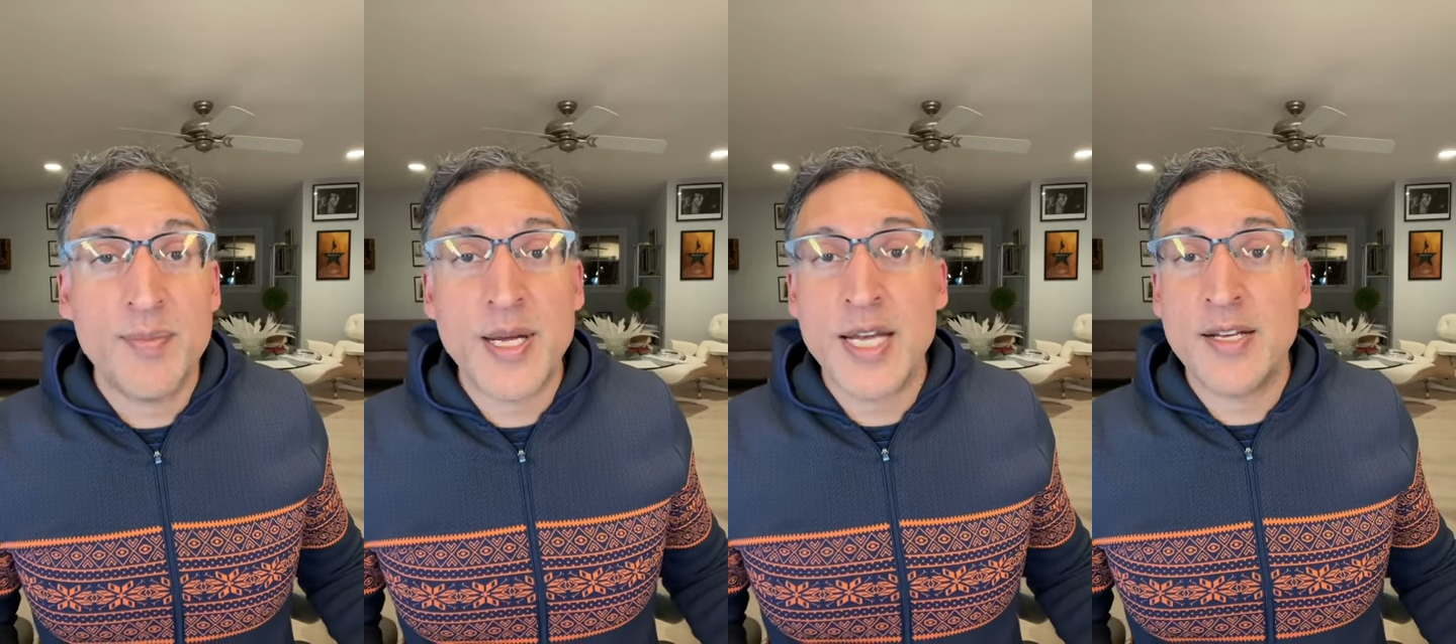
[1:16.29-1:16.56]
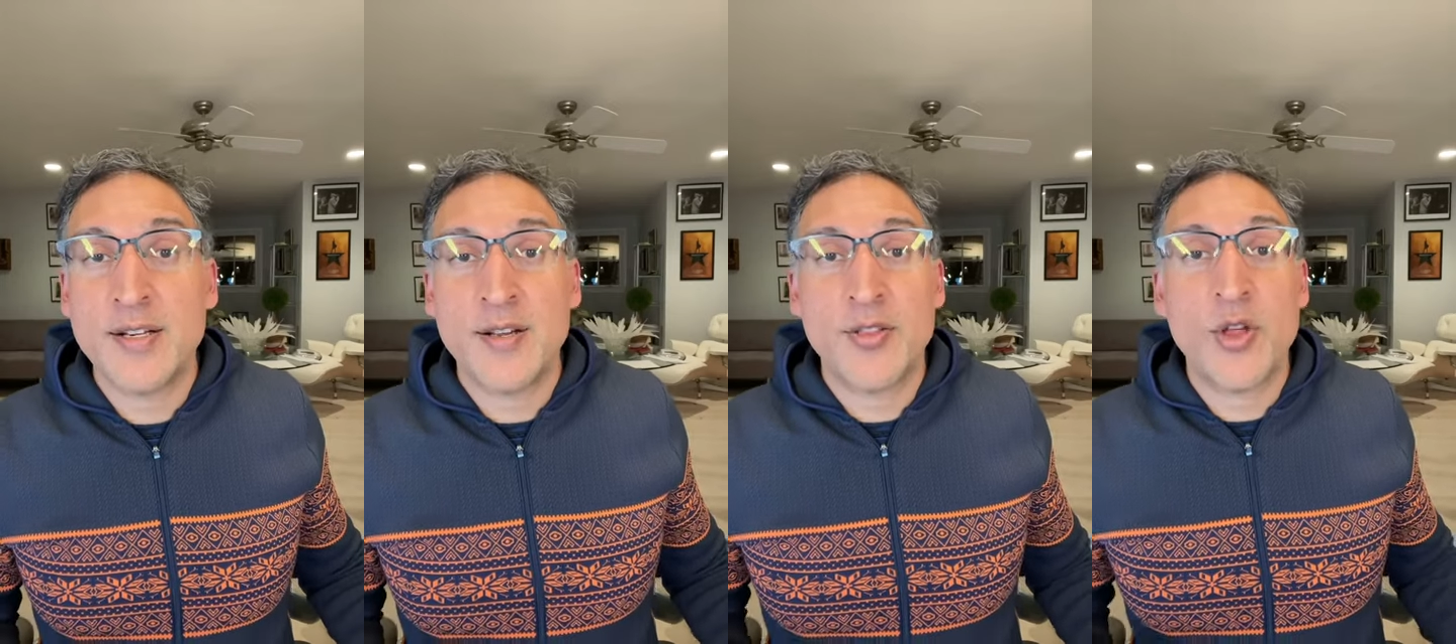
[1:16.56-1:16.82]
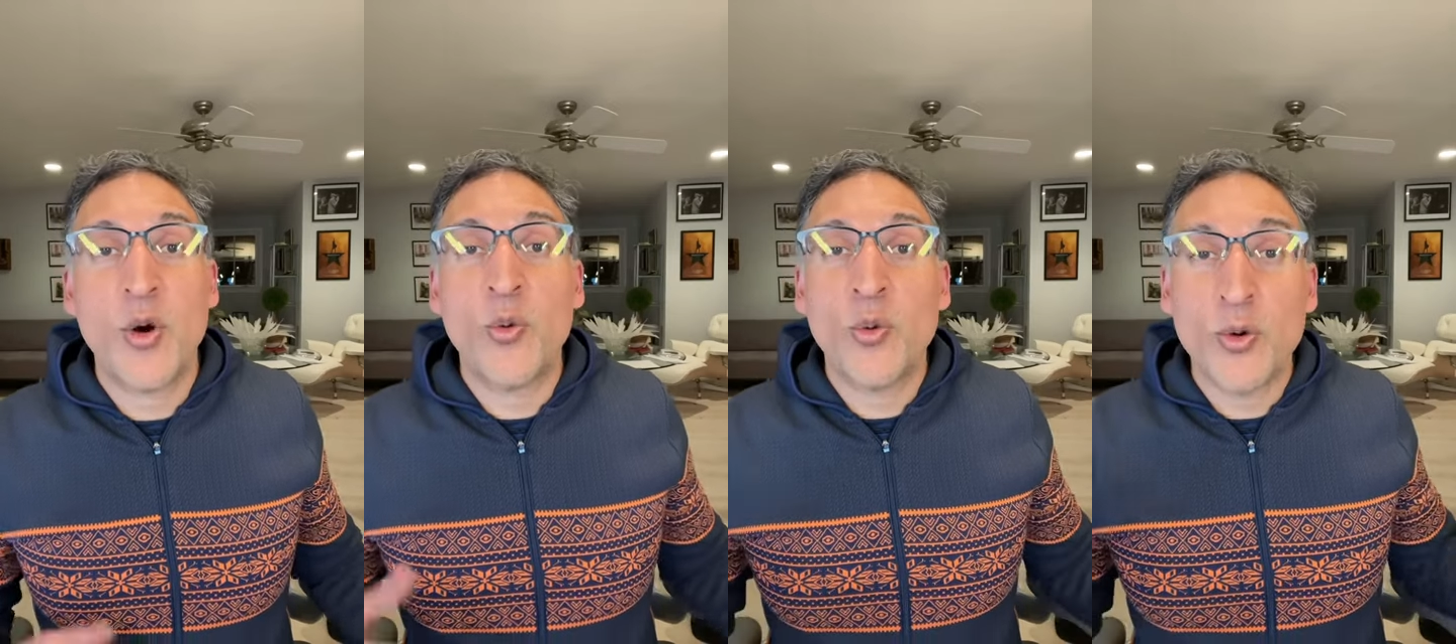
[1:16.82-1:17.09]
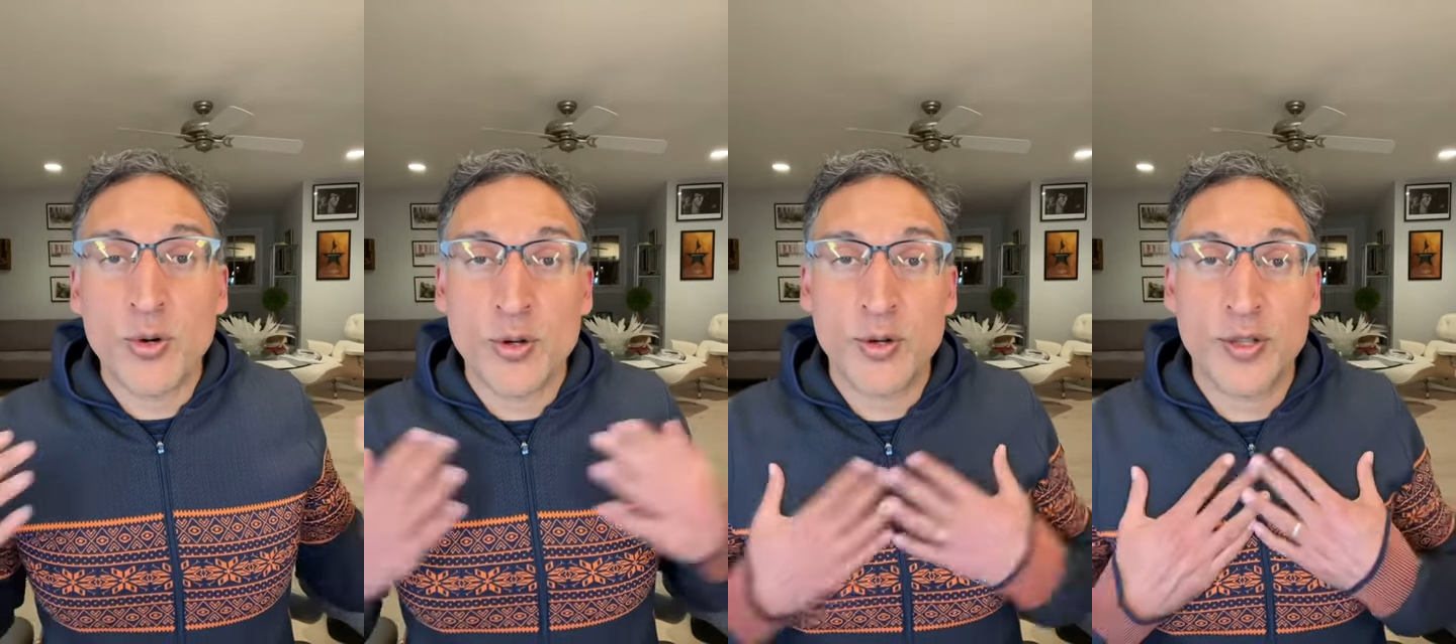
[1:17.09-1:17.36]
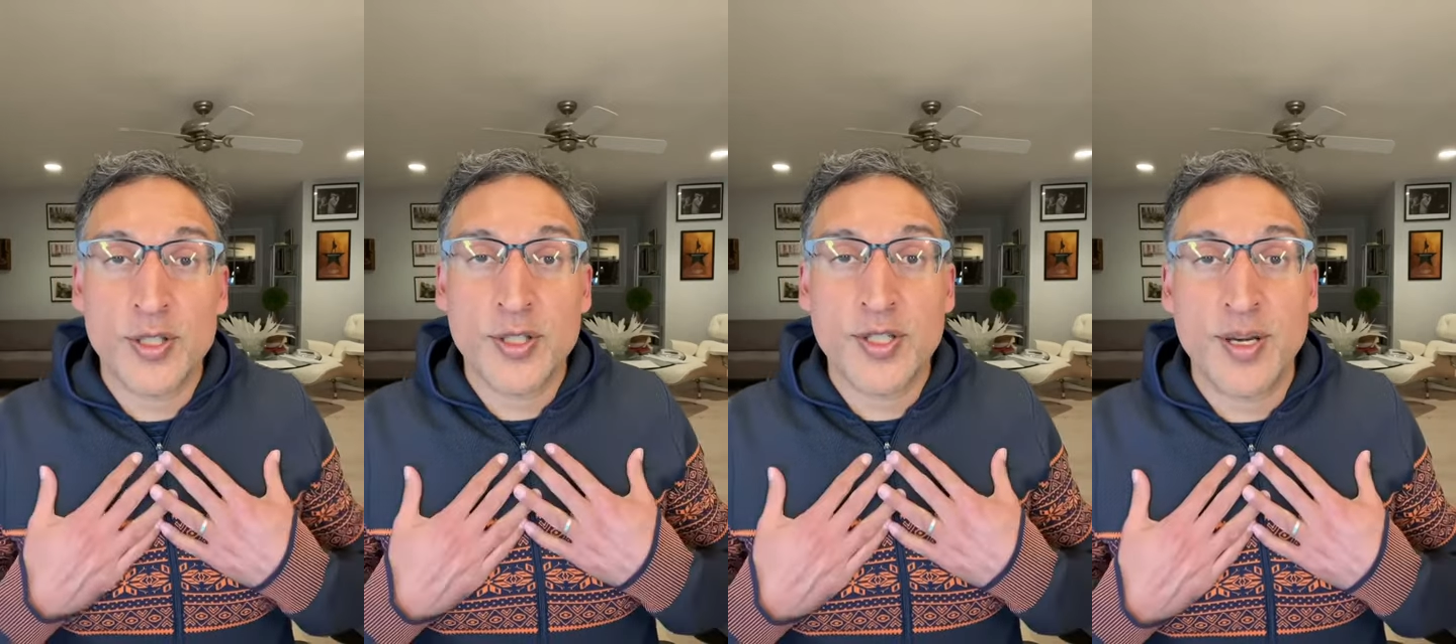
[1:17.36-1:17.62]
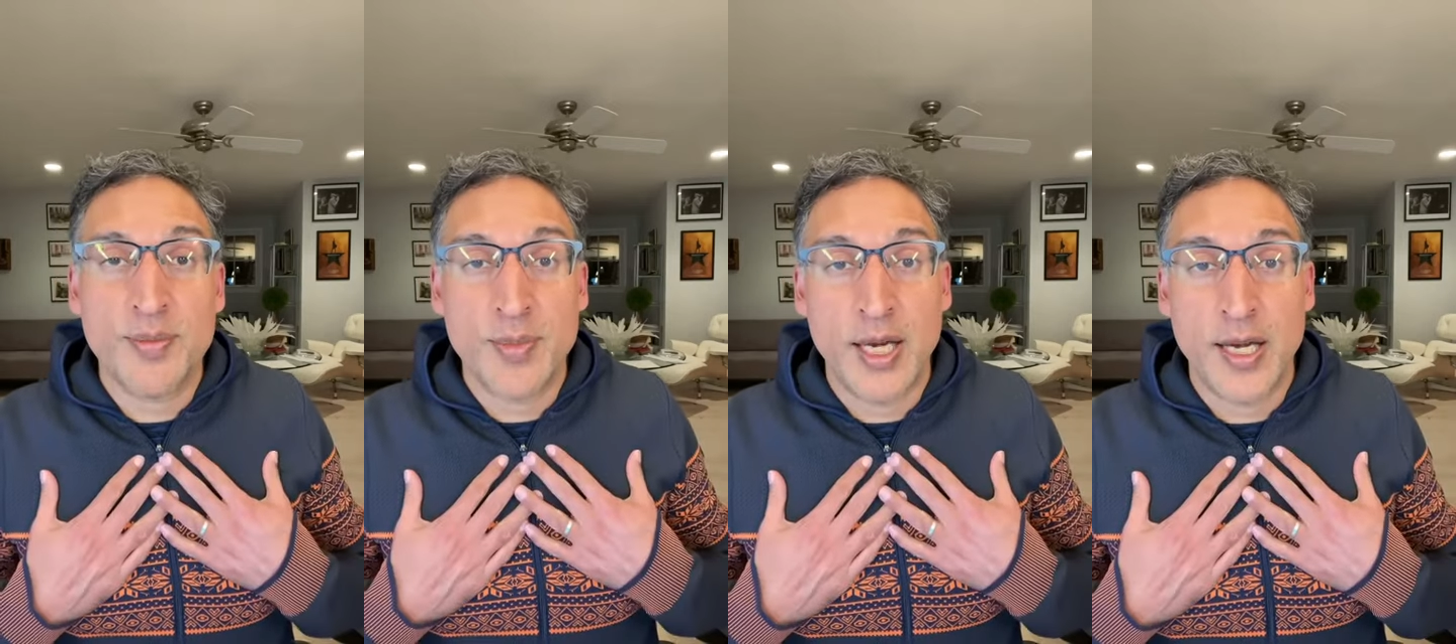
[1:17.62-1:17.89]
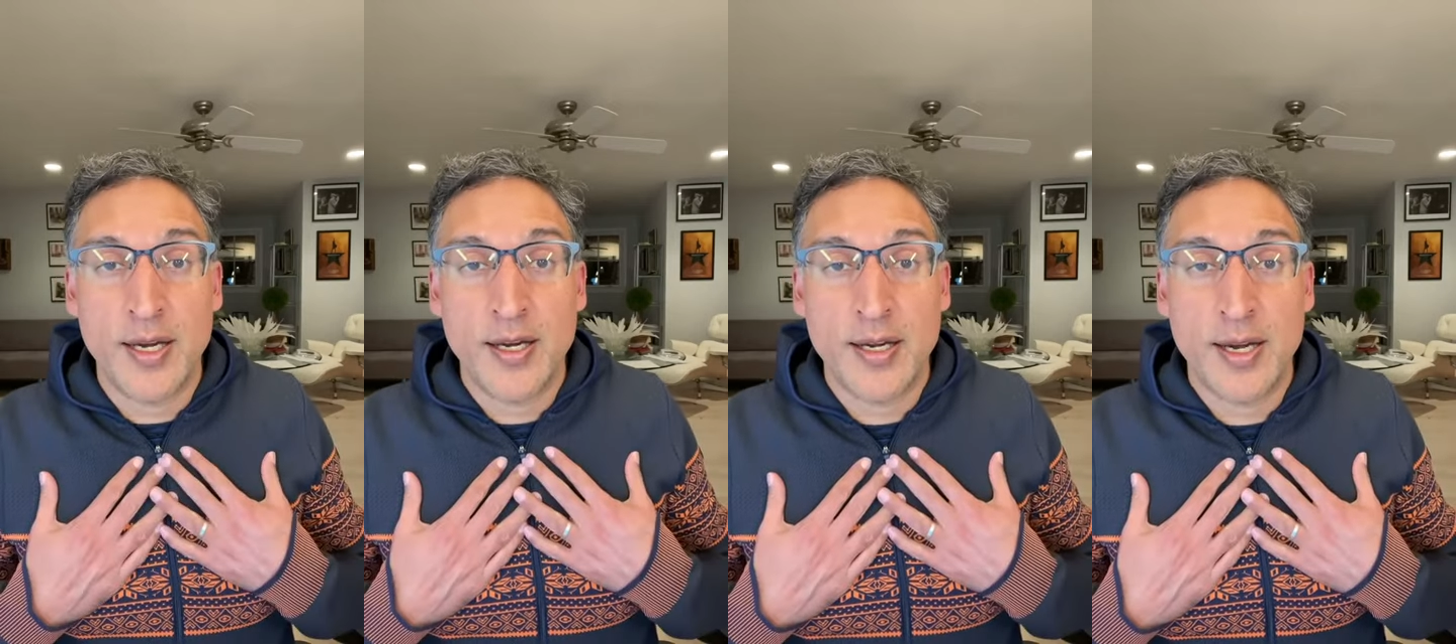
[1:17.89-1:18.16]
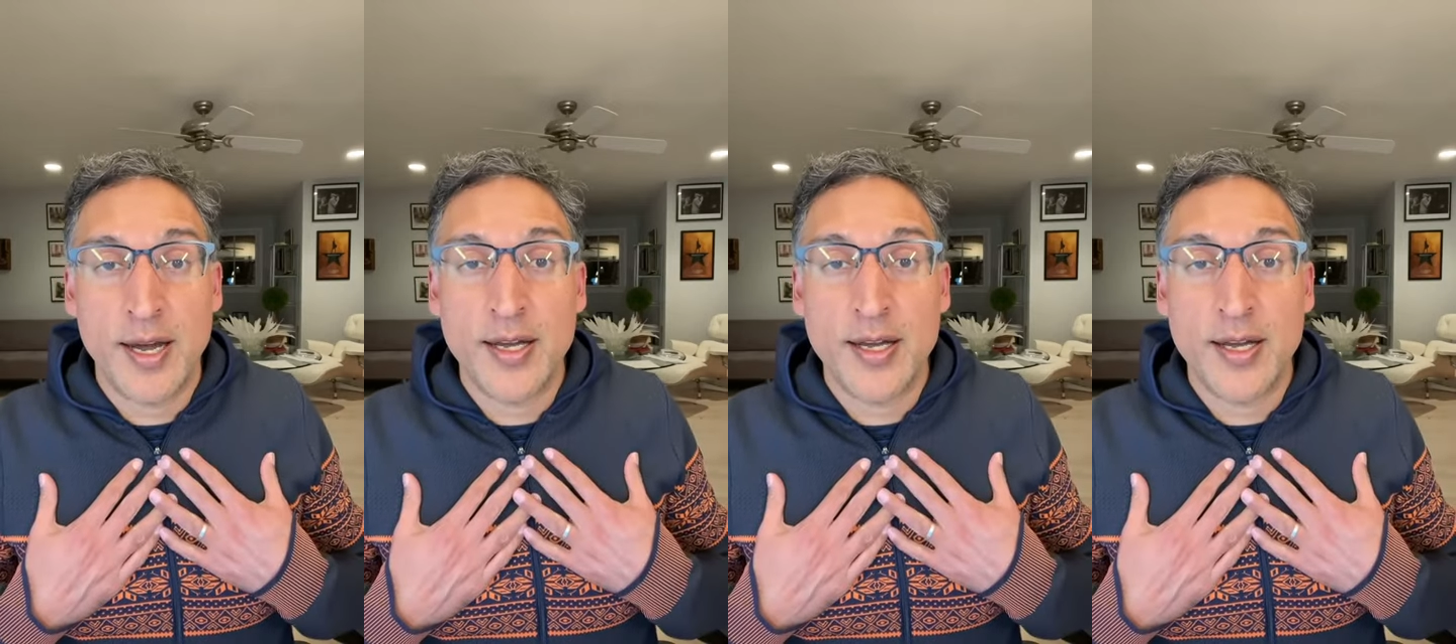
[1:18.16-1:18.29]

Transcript: means the world to me